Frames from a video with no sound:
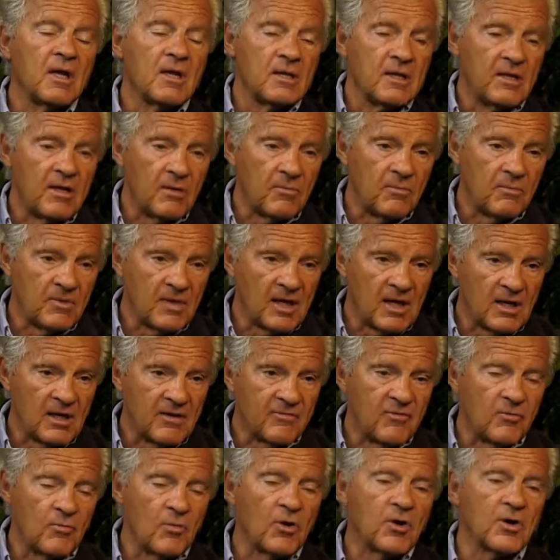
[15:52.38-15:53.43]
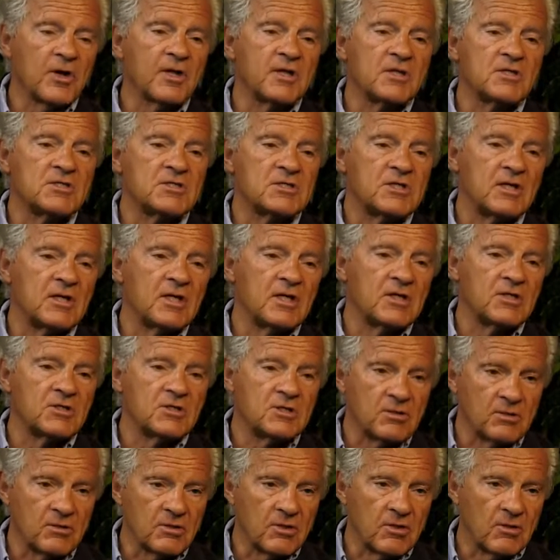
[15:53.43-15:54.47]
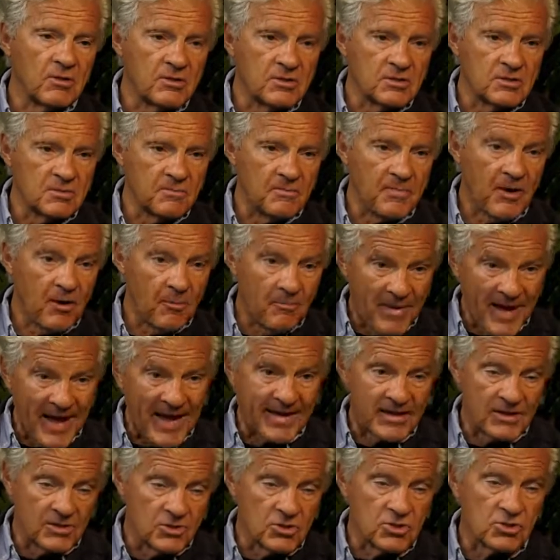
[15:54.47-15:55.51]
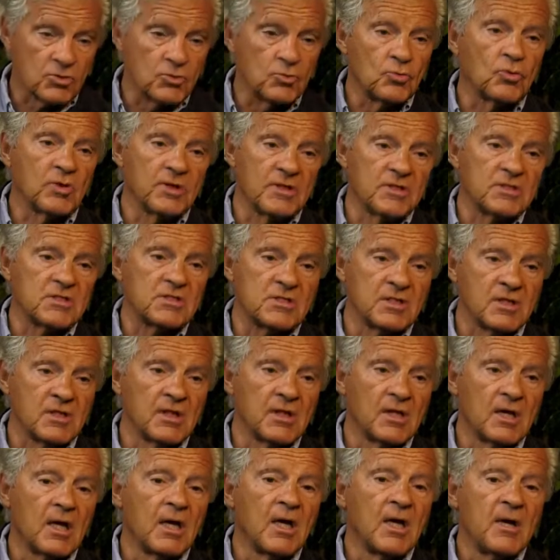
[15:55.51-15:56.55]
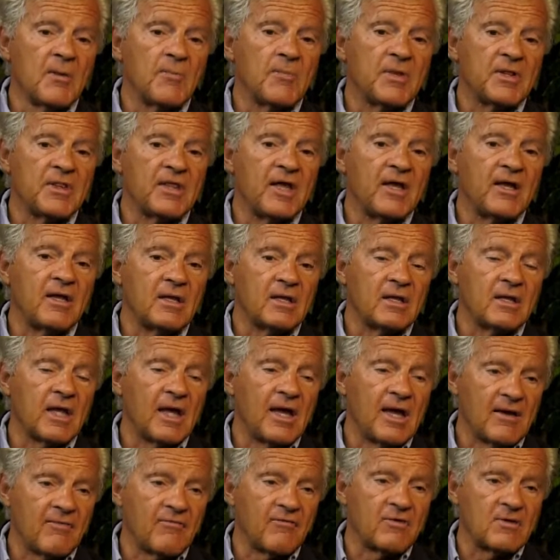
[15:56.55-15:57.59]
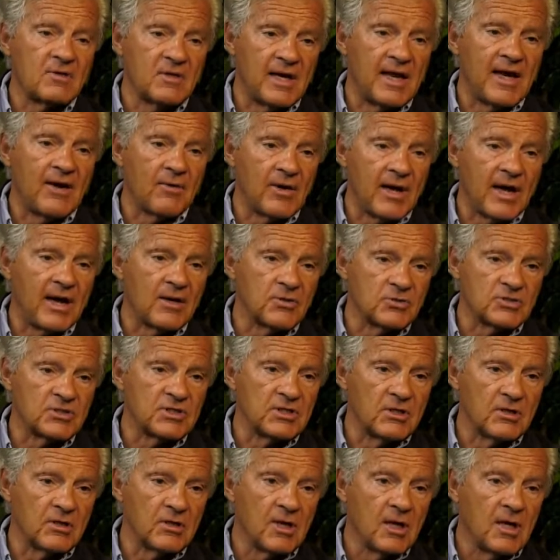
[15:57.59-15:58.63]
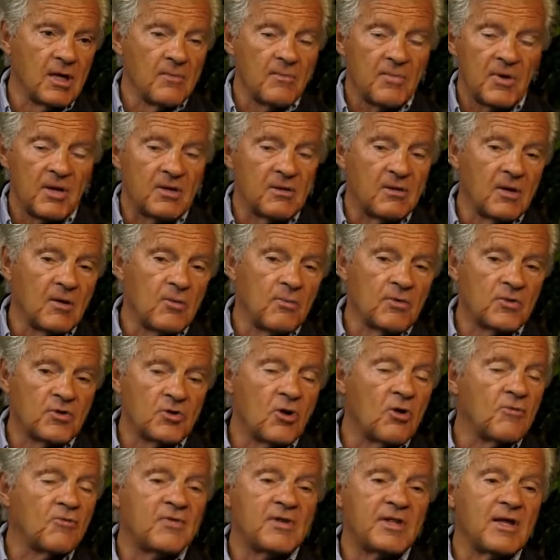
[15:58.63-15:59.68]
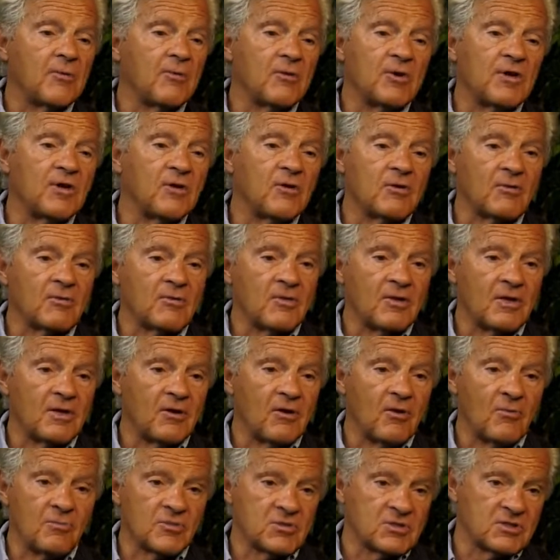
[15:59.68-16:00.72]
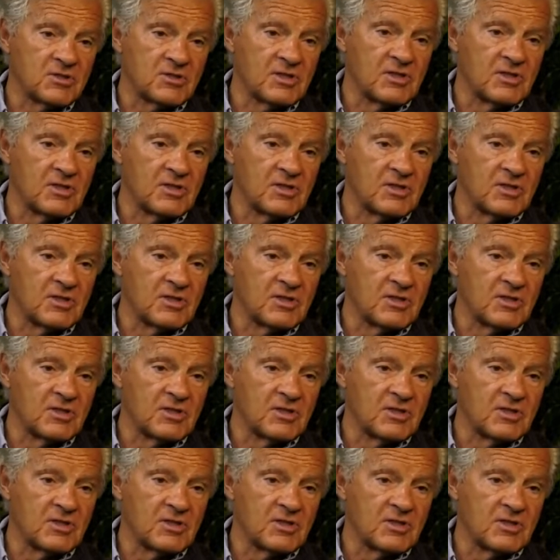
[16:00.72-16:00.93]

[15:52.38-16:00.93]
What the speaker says: they live and work in the city. The children are back to school in the city, but they have now a house here. But with COVID, they were here almost the